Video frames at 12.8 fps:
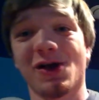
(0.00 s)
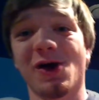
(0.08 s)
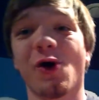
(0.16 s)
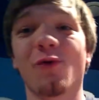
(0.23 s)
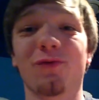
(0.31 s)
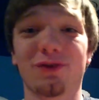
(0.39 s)

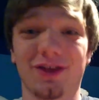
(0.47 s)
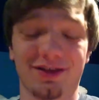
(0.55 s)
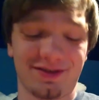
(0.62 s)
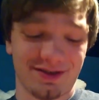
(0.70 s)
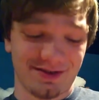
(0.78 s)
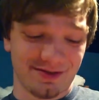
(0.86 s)
Hopefully
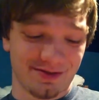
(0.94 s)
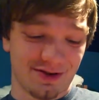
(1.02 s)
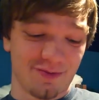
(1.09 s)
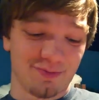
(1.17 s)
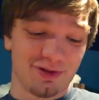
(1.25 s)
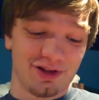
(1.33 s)
that didn't
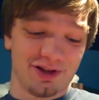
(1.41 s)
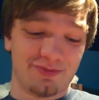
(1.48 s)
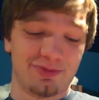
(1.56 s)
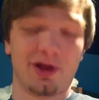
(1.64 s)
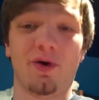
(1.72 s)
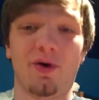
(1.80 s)
completely
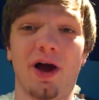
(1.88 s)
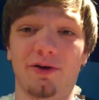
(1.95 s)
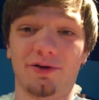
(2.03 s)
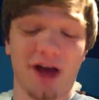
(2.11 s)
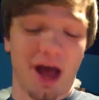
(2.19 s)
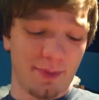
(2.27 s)
blow
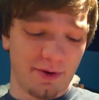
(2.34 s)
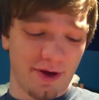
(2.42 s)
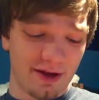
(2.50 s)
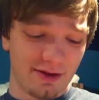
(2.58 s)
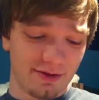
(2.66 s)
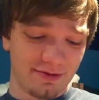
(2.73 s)
out
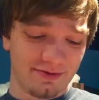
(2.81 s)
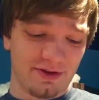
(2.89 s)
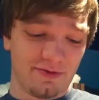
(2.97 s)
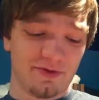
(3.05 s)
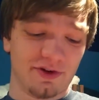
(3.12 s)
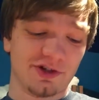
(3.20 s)
copyright
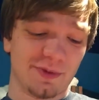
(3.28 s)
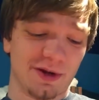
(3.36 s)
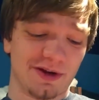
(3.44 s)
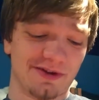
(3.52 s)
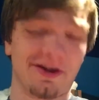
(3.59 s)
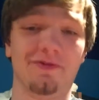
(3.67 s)

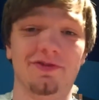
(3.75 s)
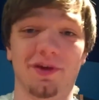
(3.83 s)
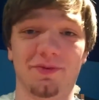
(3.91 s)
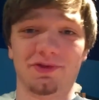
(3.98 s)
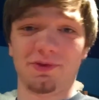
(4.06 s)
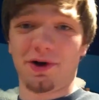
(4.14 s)
infringement of
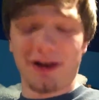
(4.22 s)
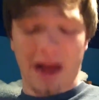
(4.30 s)
some sort.